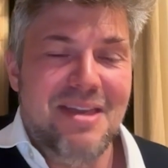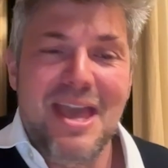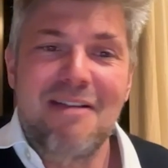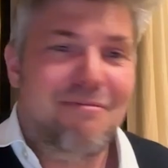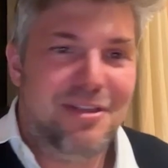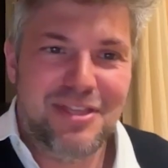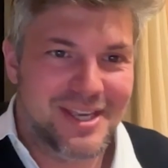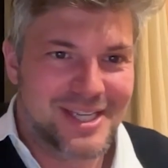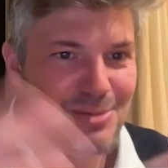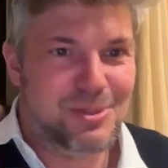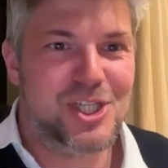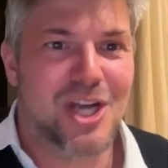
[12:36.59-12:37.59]
Everything
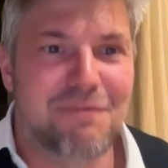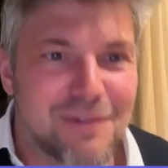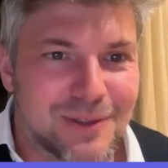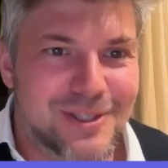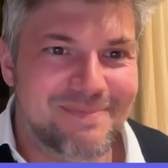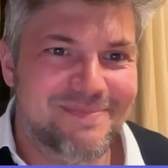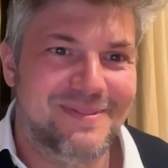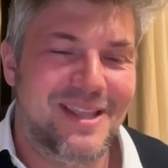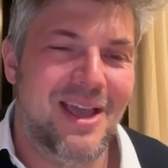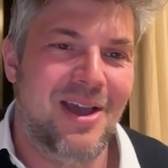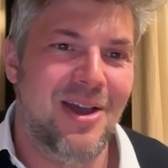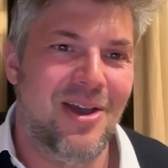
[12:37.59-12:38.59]
is reshuffled.
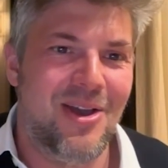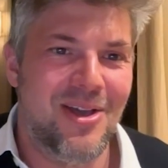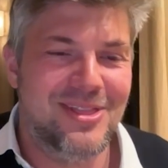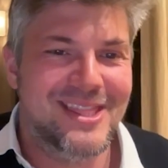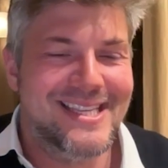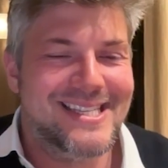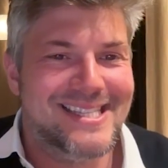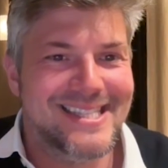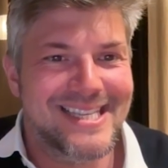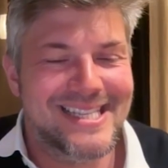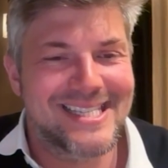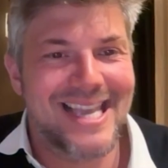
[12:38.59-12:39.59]

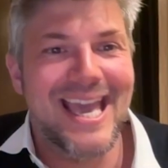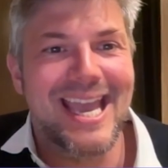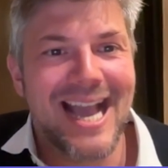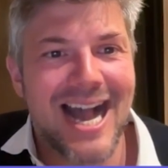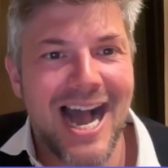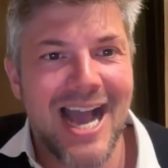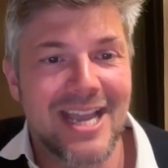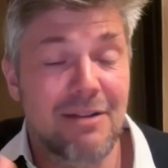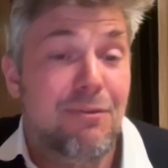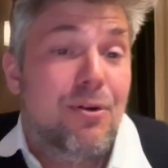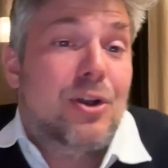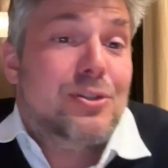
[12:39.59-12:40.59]
This AI,
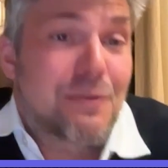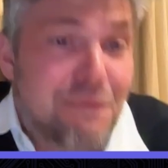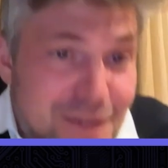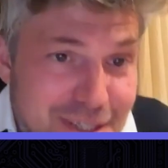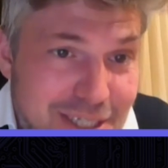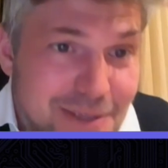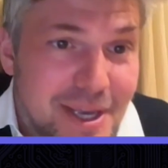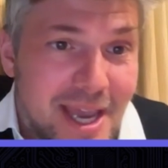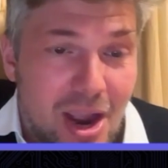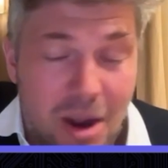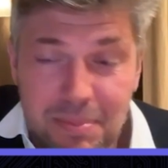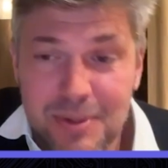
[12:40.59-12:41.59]
and for us the physical
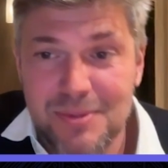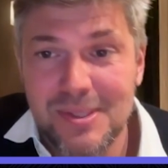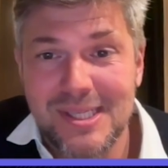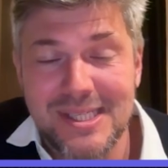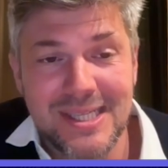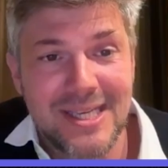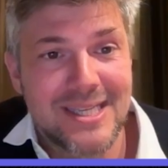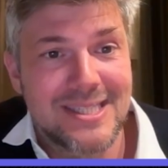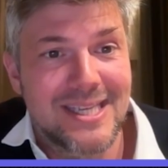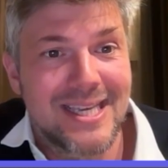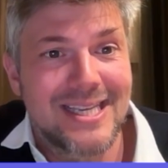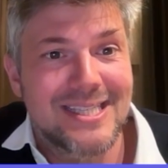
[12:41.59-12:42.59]
AI opportunity
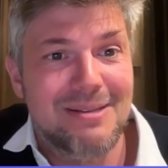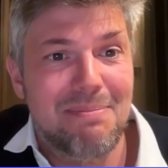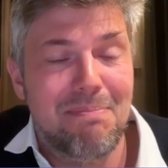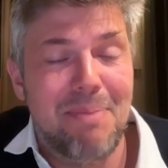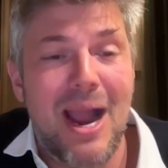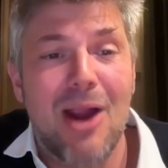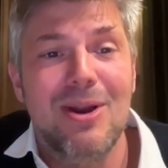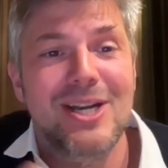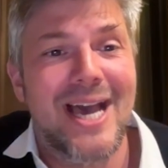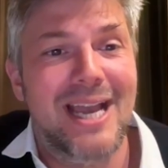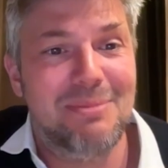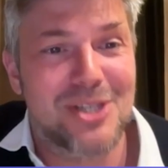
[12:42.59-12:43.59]
is a
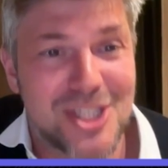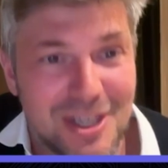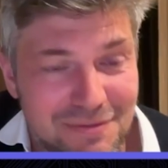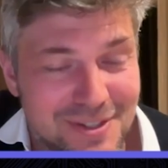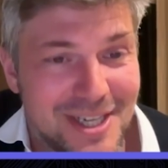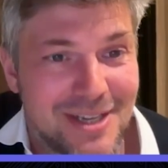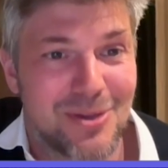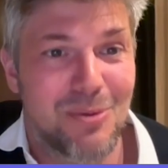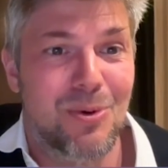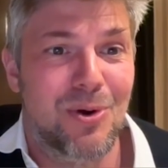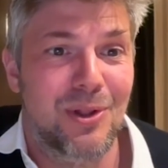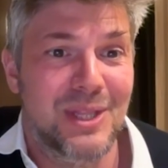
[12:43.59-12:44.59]
paradigm shift in the
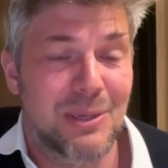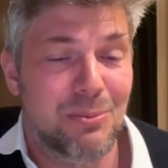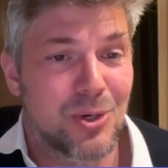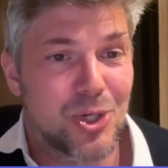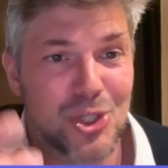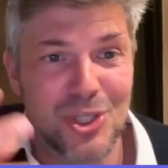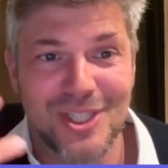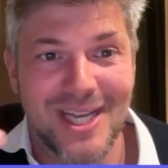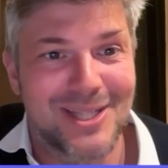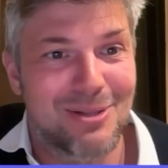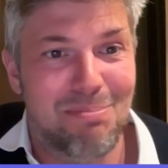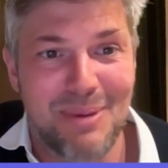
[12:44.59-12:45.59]
world, and we're just
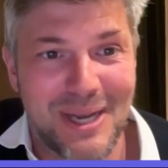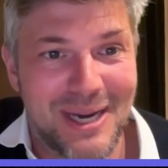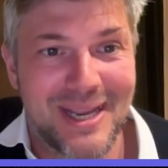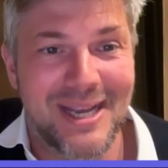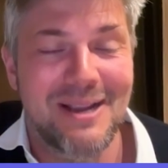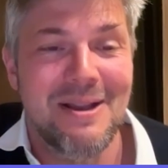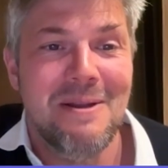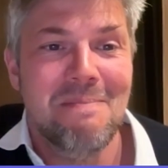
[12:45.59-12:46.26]
at the beginning.